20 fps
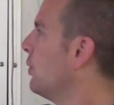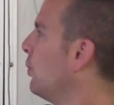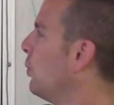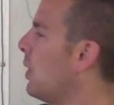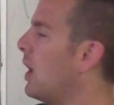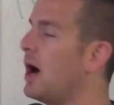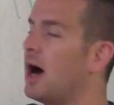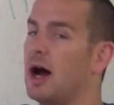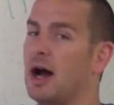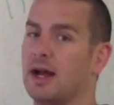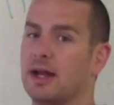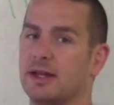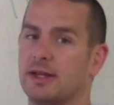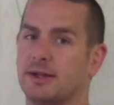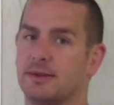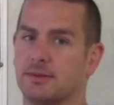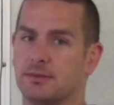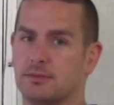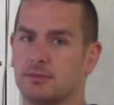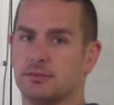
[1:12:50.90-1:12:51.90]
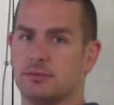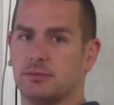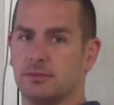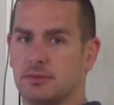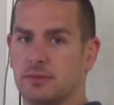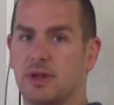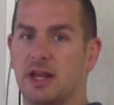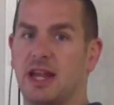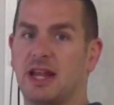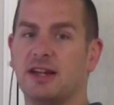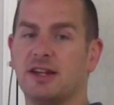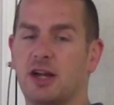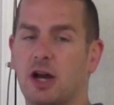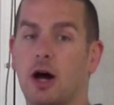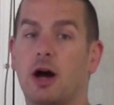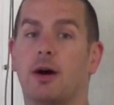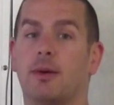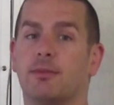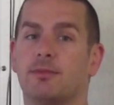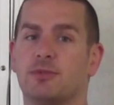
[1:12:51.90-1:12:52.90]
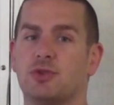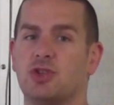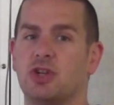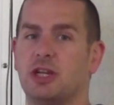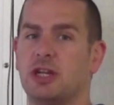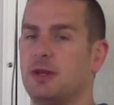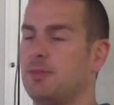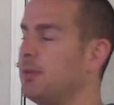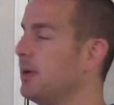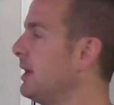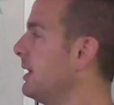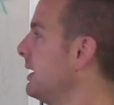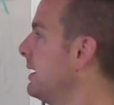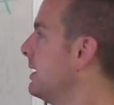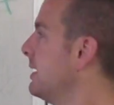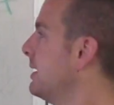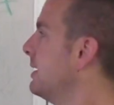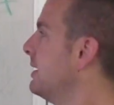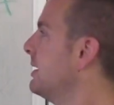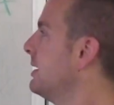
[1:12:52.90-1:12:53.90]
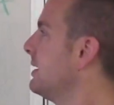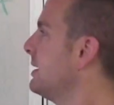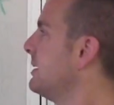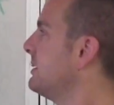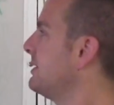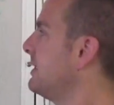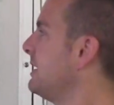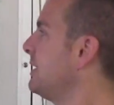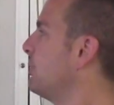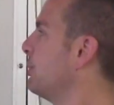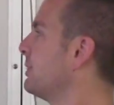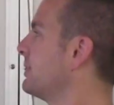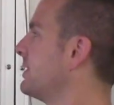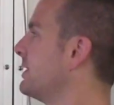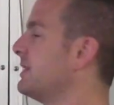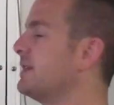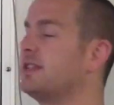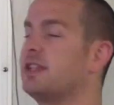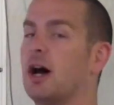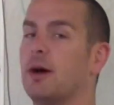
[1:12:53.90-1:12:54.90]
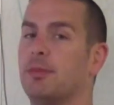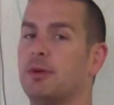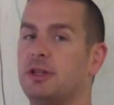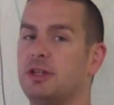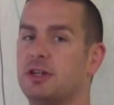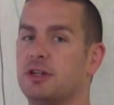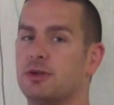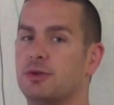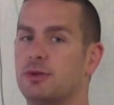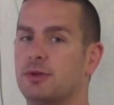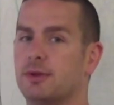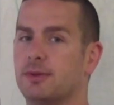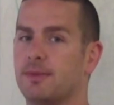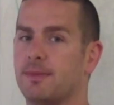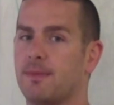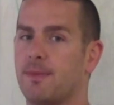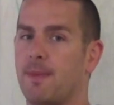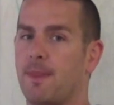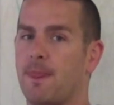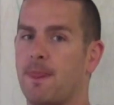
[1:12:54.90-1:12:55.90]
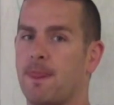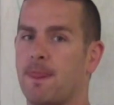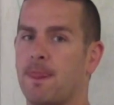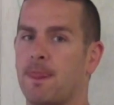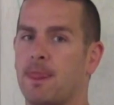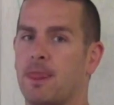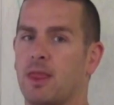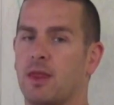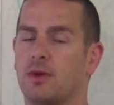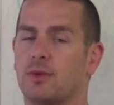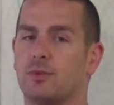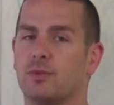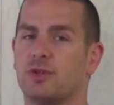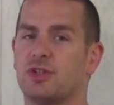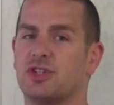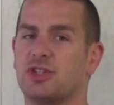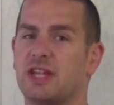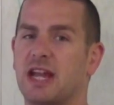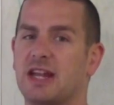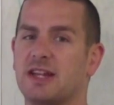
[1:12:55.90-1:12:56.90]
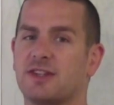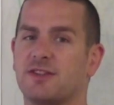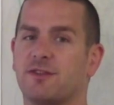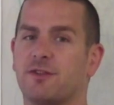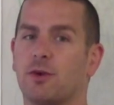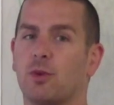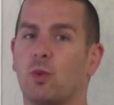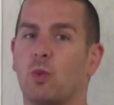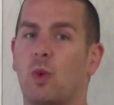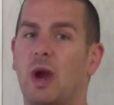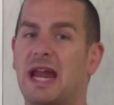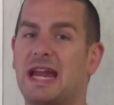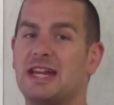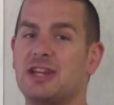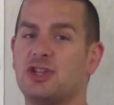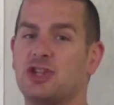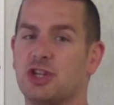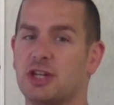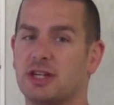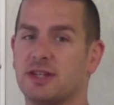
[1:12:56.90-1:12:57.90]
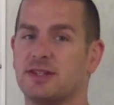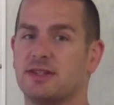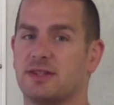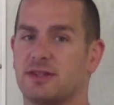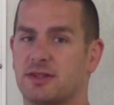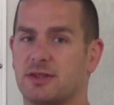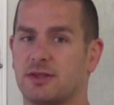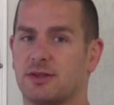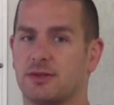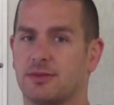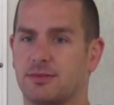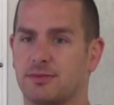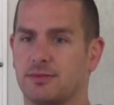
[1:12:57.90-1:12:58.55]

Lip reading: Y, income, GDP, is equal to W, which stands for wages,